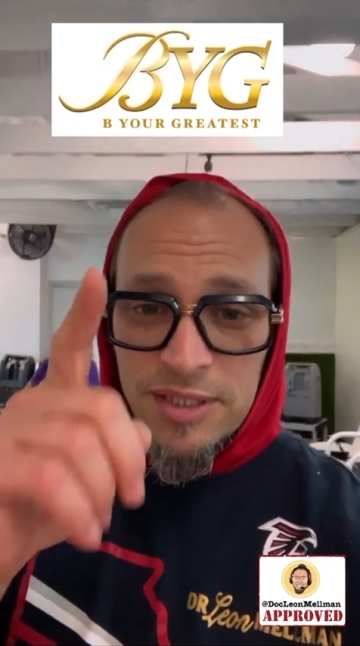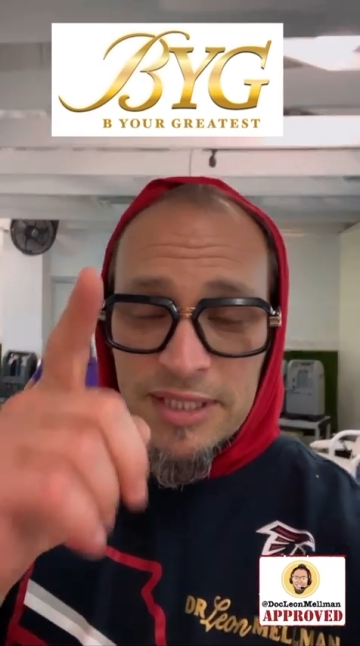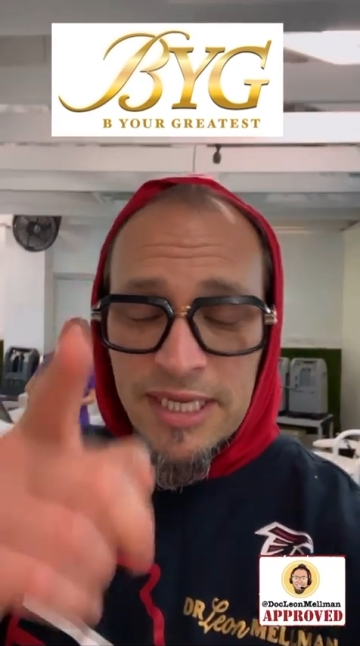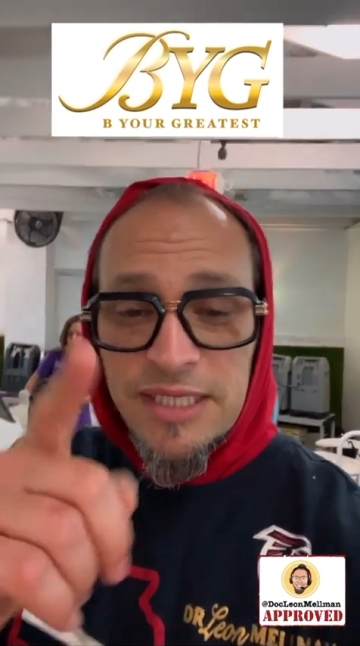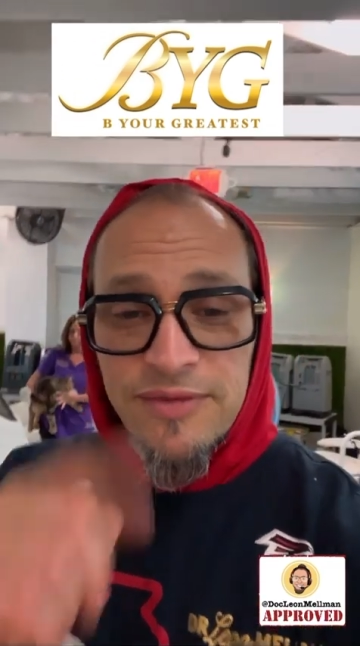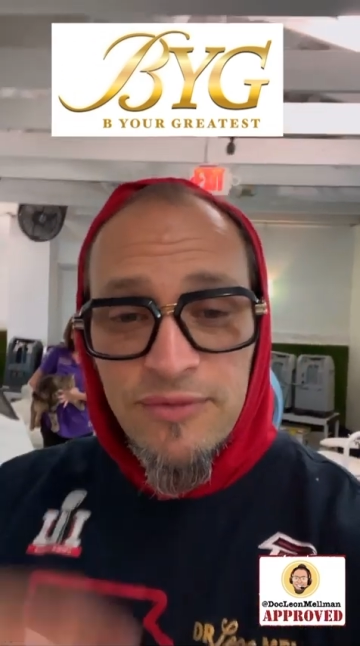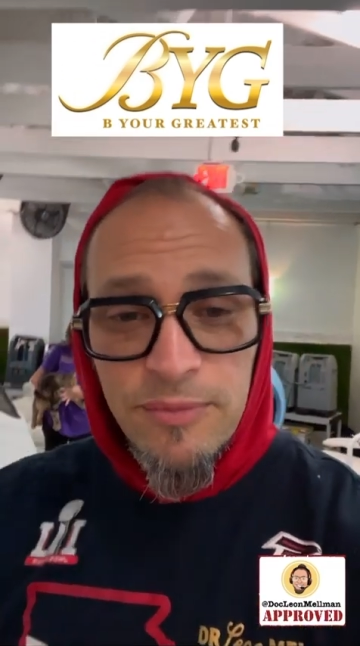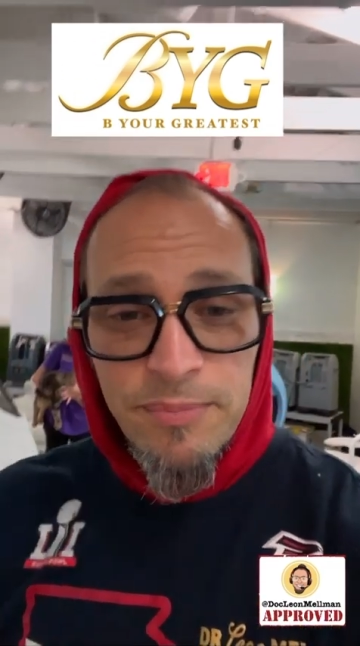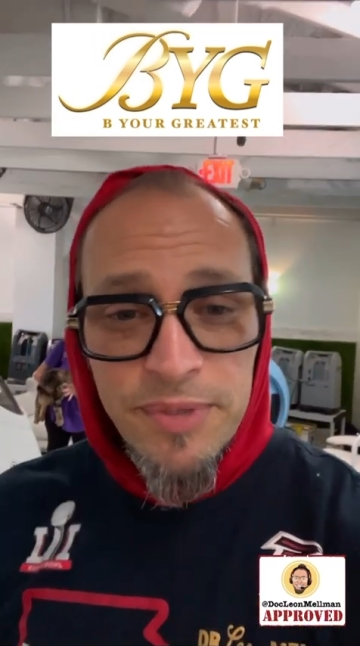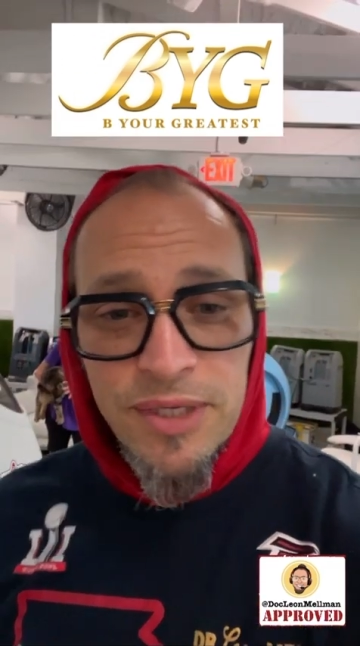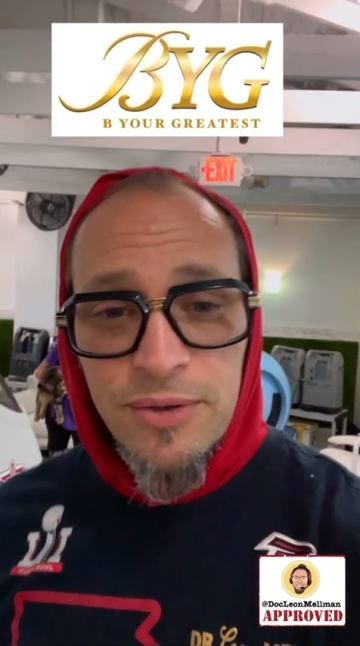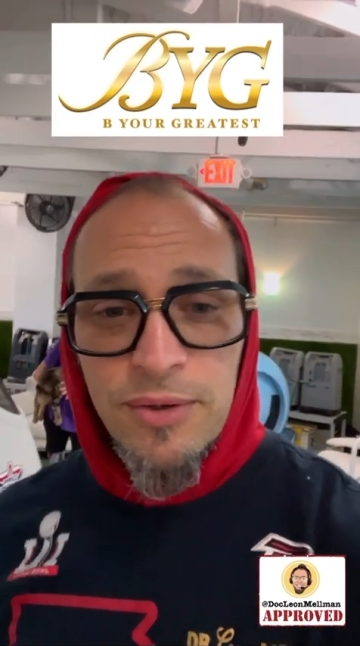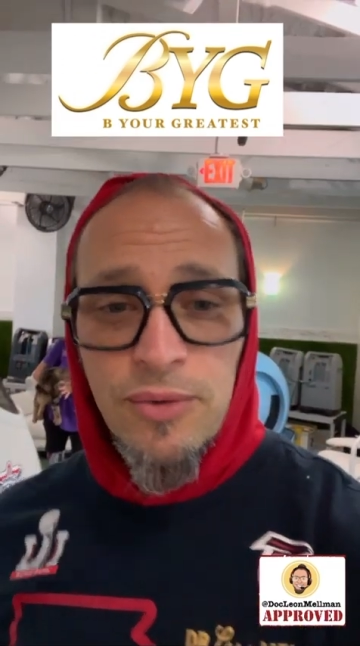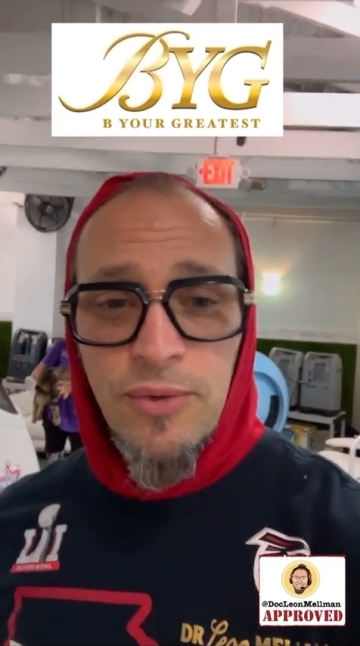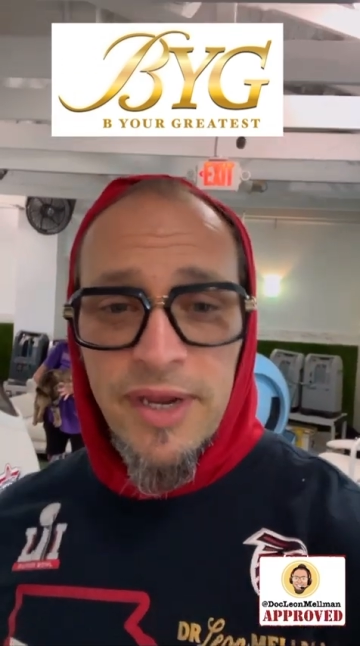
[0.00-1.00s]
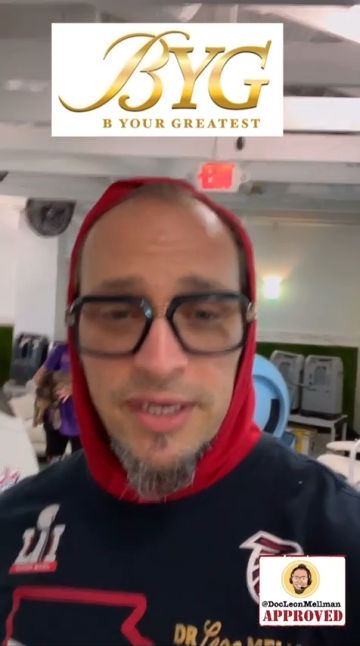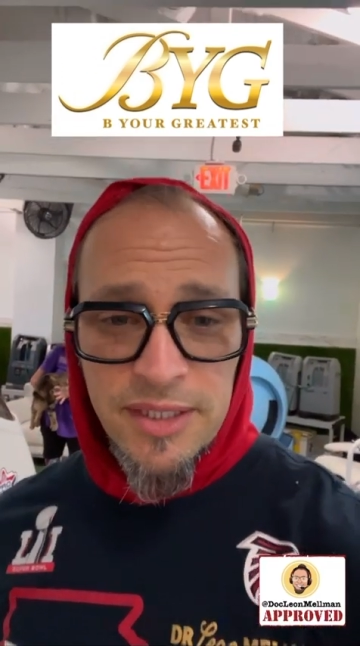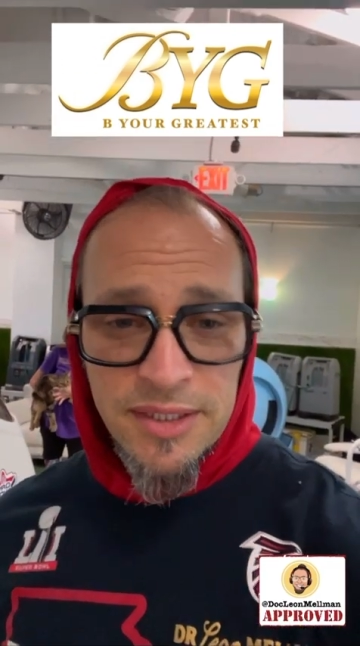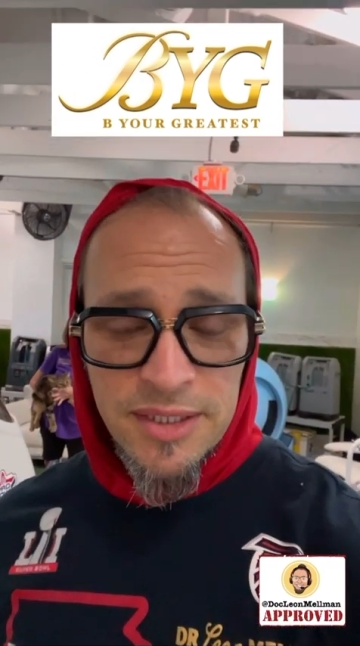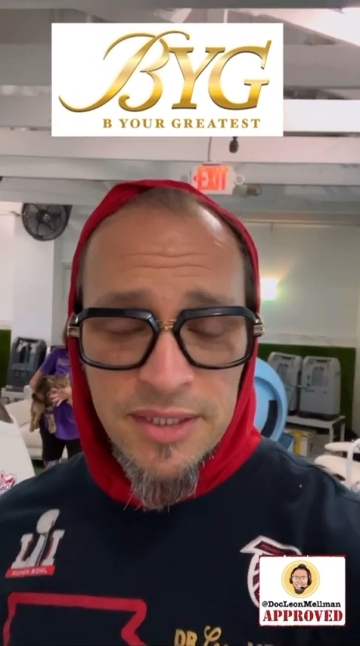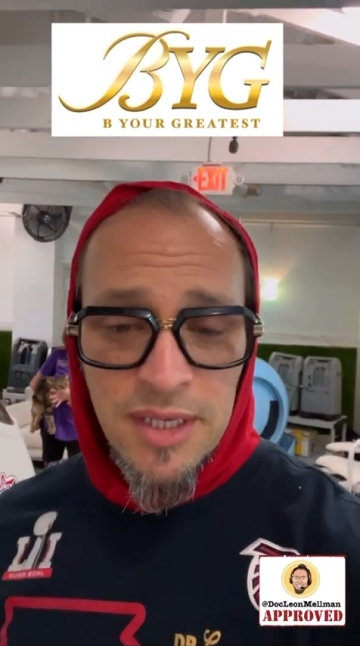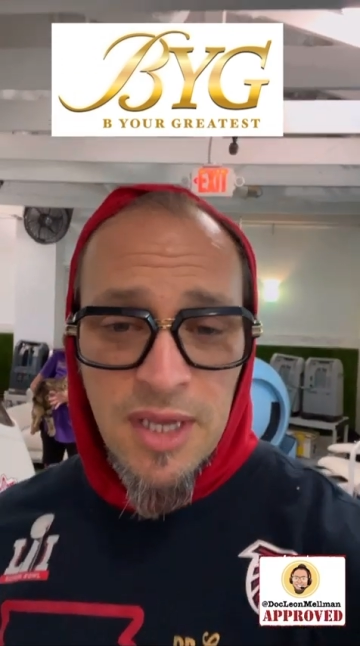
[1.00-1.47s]
stands for Be Your
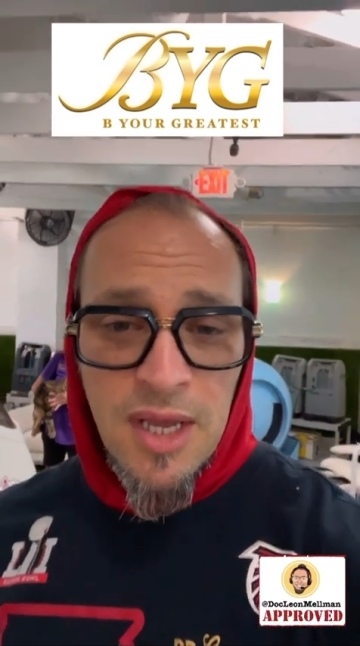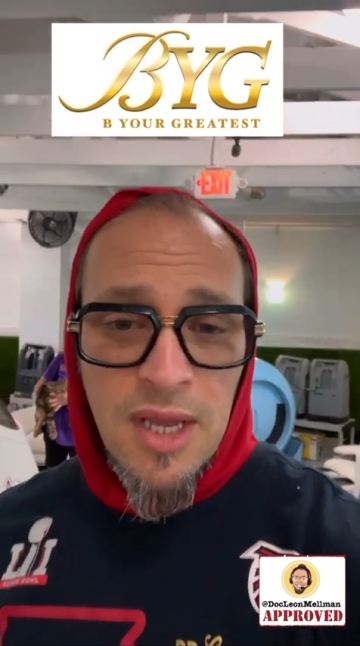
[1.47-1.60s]
Greatest.